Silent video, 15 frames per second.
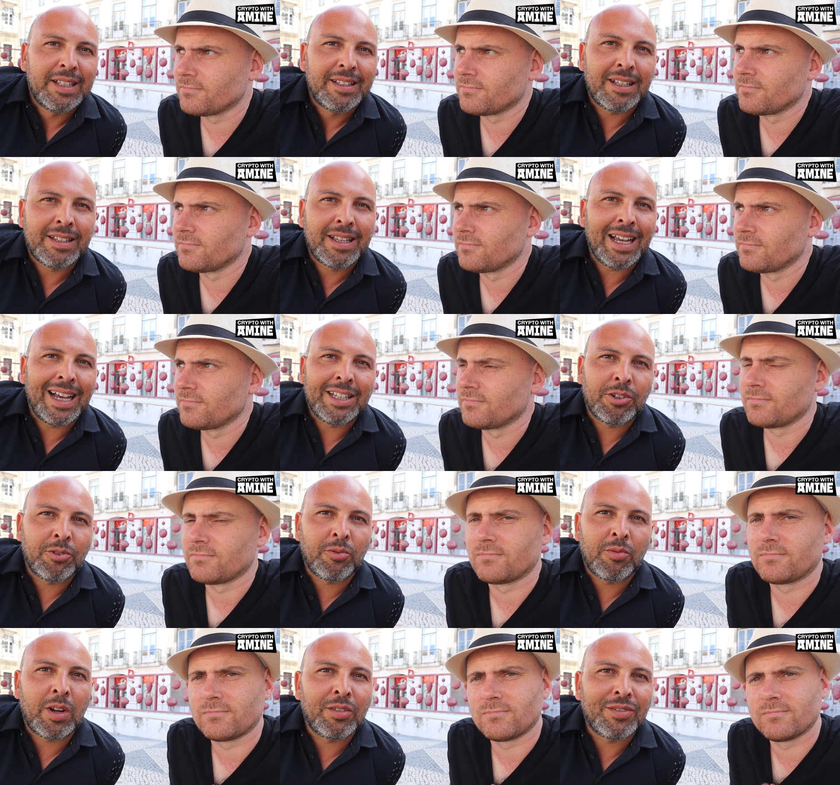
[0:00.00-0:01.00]
Speaker 1: that gather
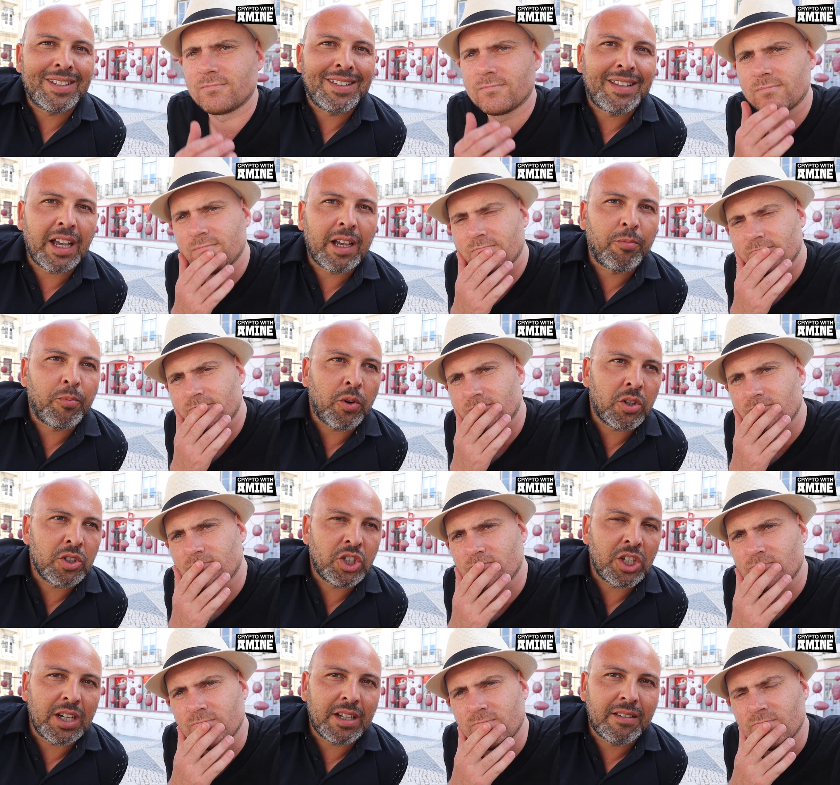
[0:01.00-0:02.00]
around a tech
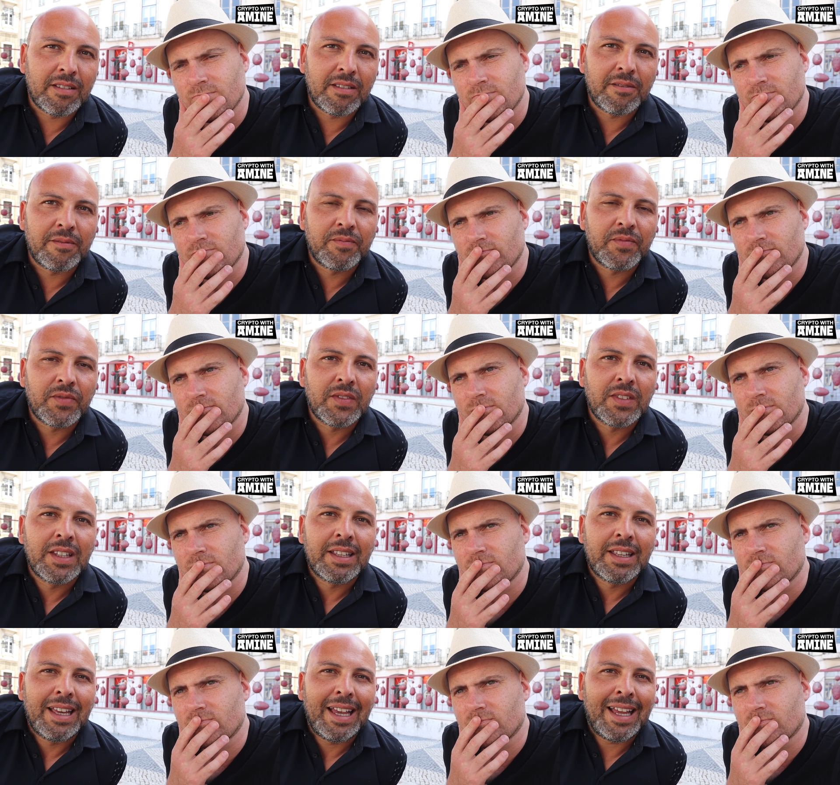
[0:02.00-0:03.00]
project,
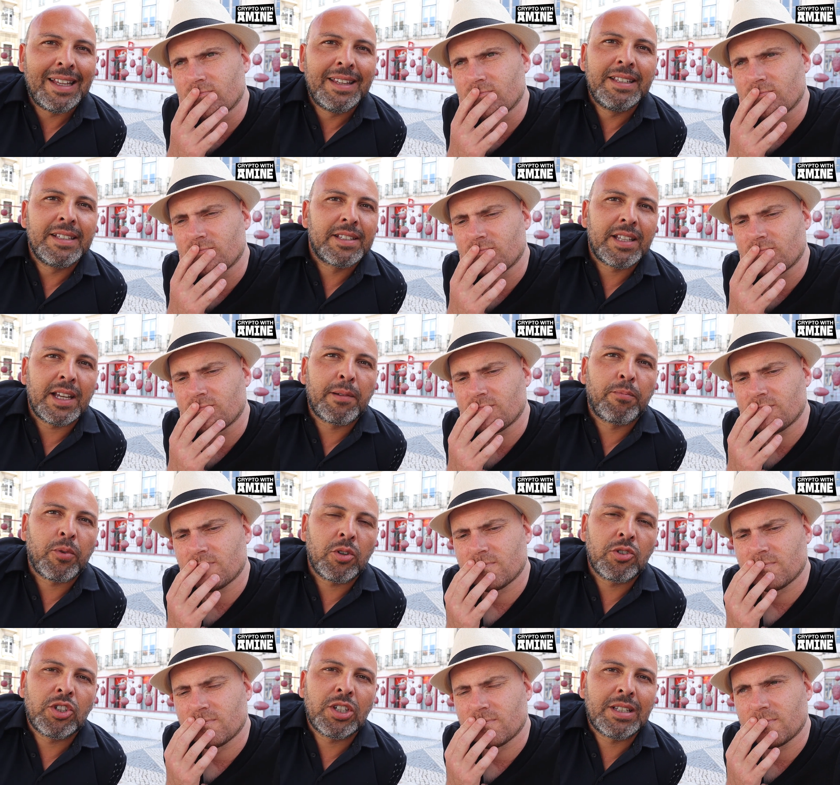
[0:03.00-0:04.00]
and this tech
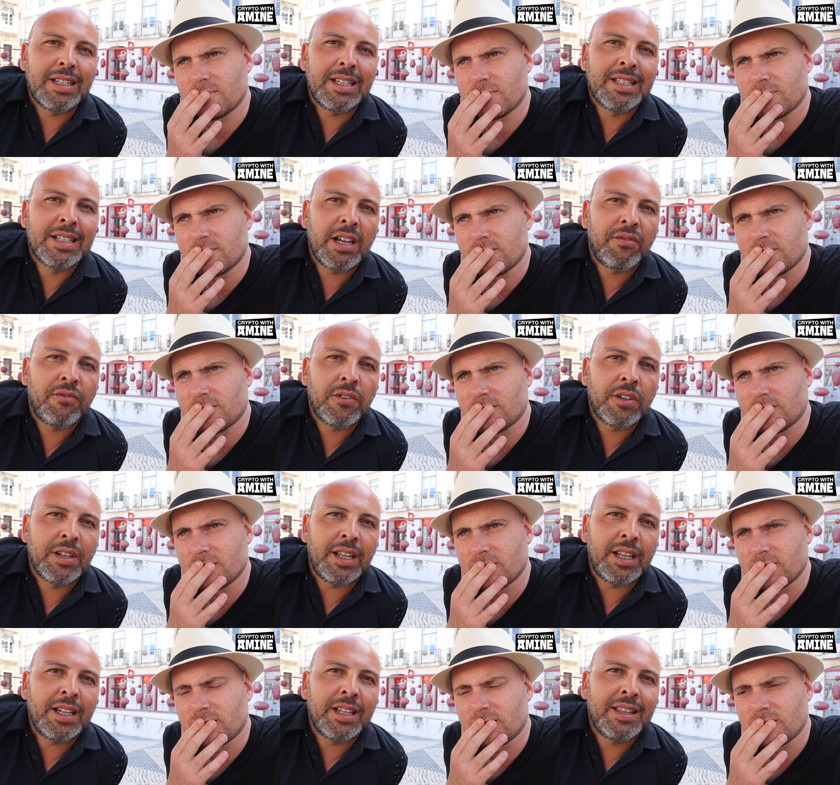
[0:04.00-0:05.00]
project is
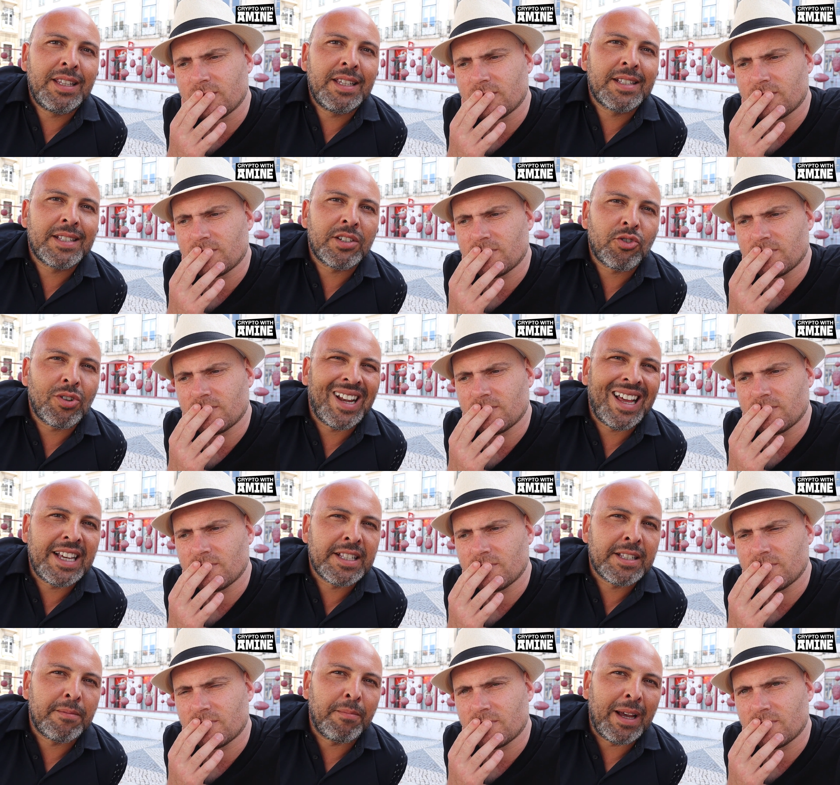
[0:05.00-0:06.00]
governed in a
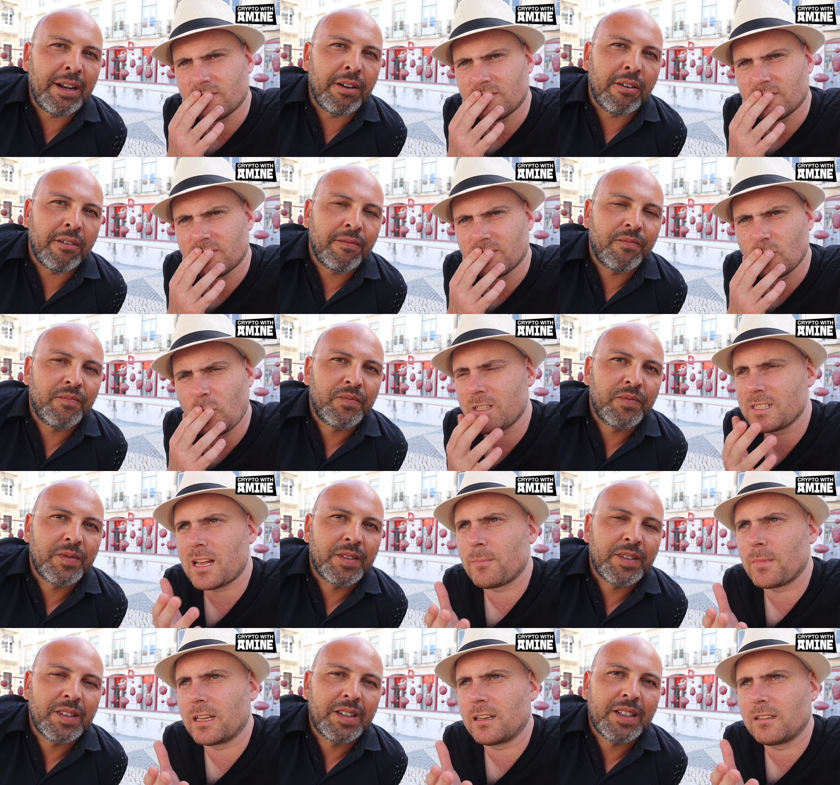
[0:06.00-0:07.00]
decentralized
Speaker 2: manner. What does
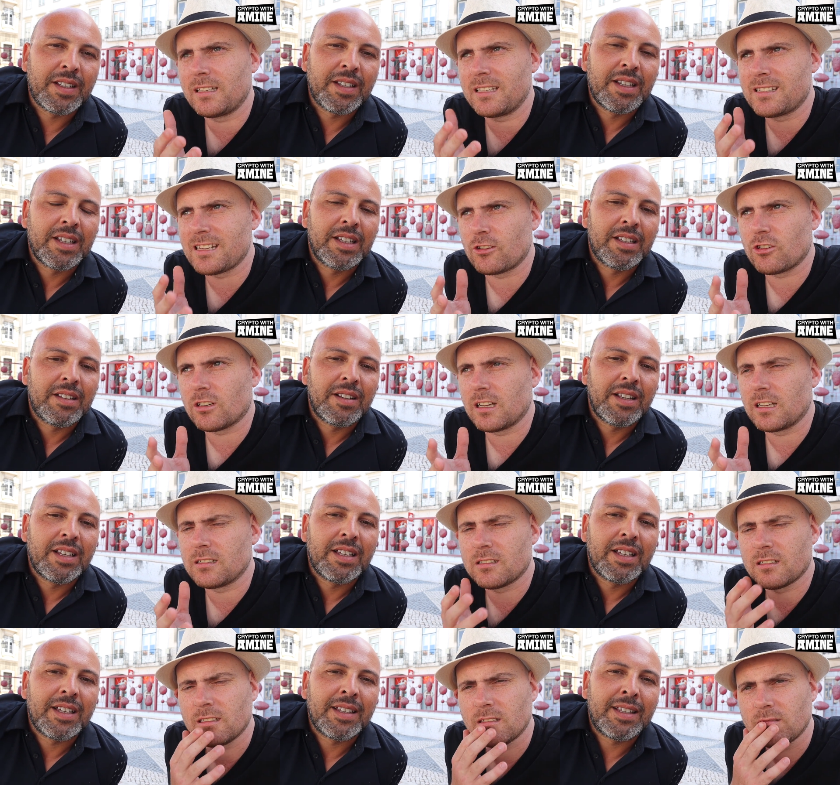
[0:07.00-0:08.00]
that mean,
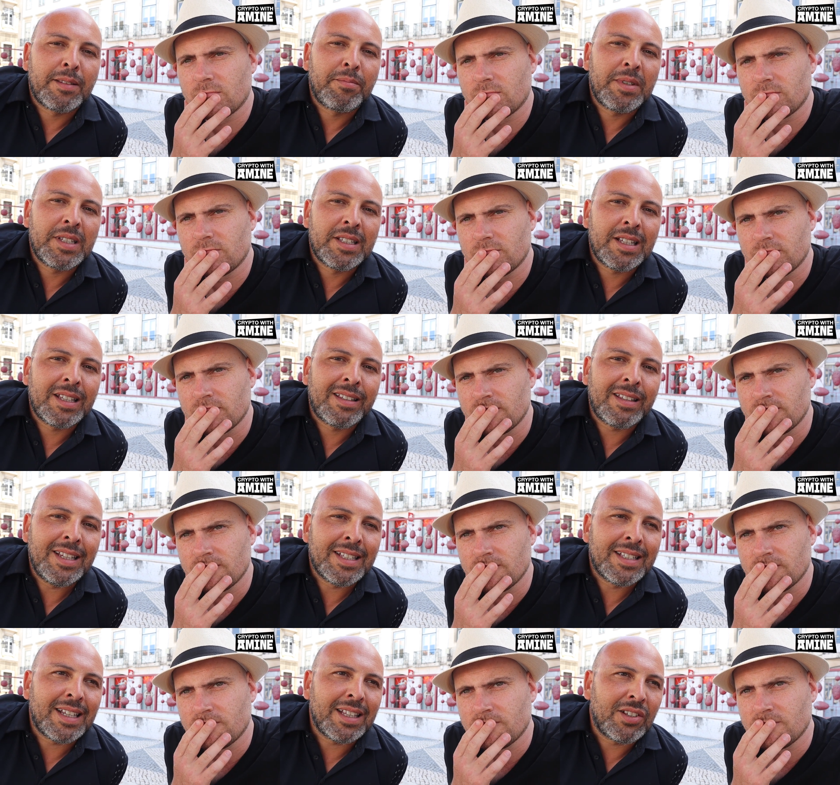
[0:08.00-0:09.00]
decentralized?
Speaker 1: That means that
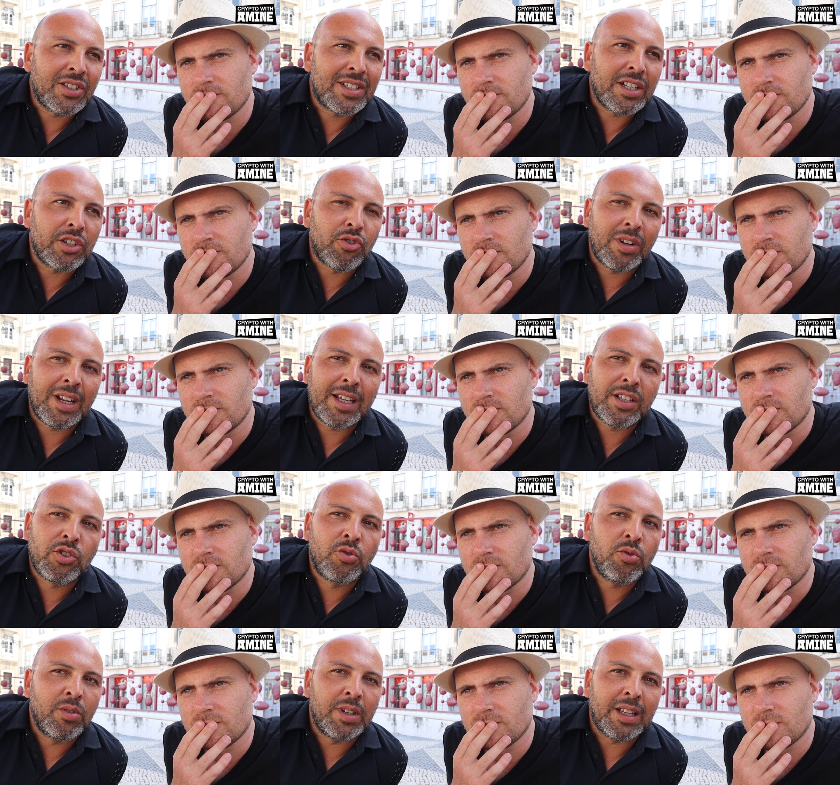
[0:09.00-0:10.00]
it's not a
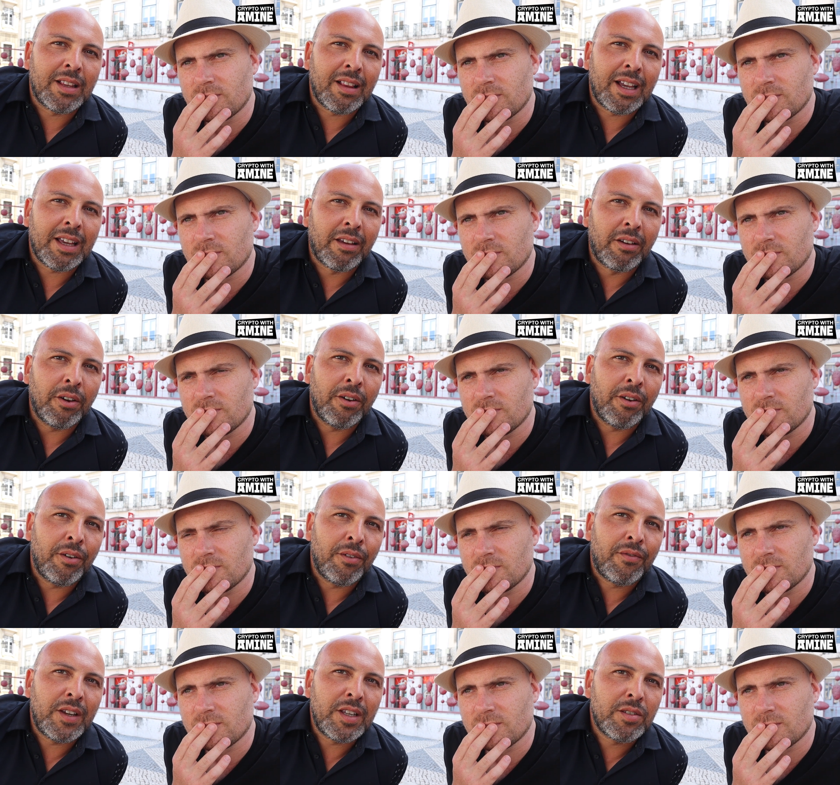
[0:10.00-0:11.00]
centralized unit like
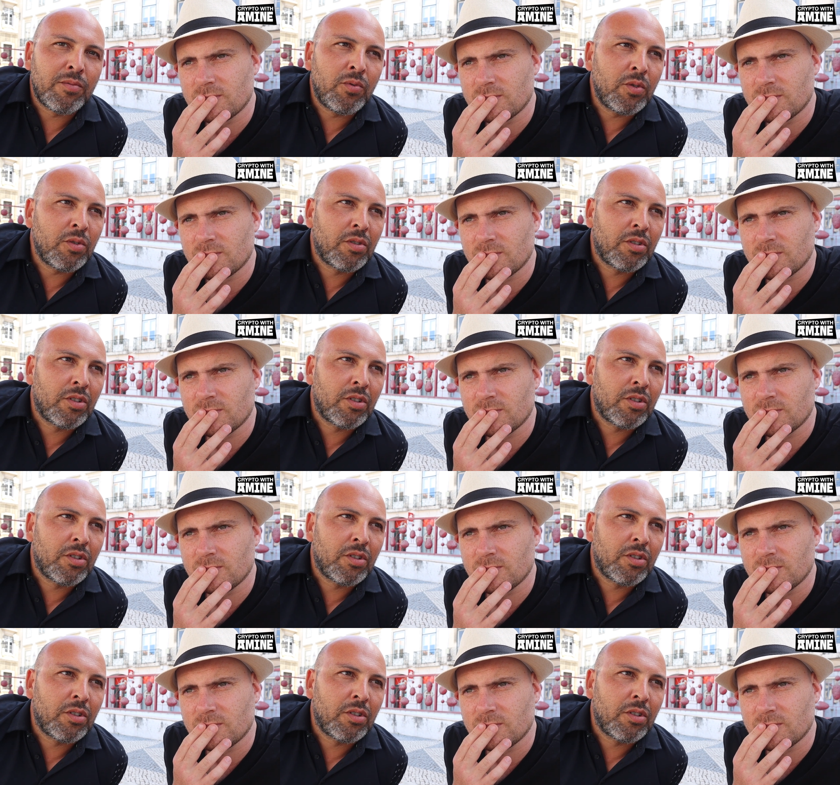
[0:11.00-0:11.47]
uh, Facebook,